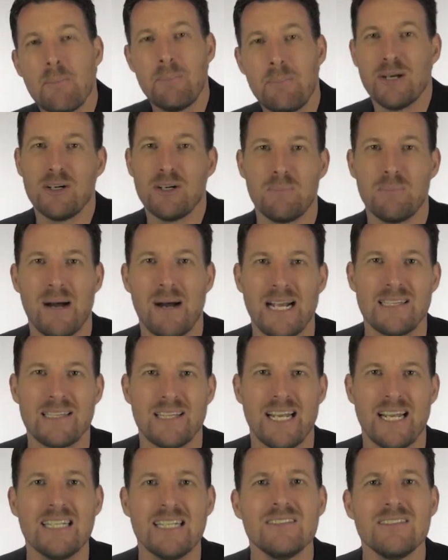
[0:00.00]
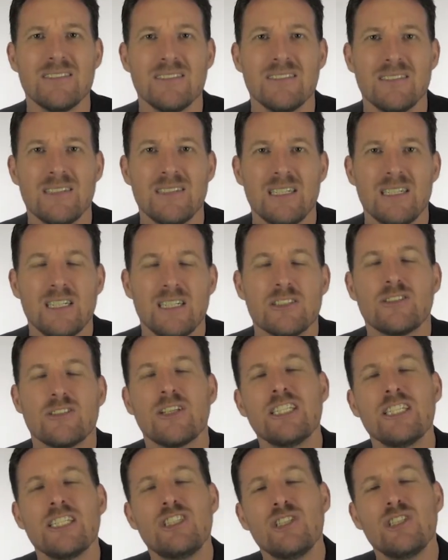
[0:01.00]
Build My List
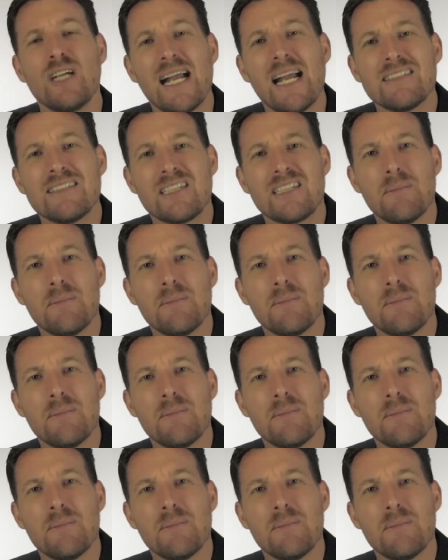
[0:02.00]
so that you guys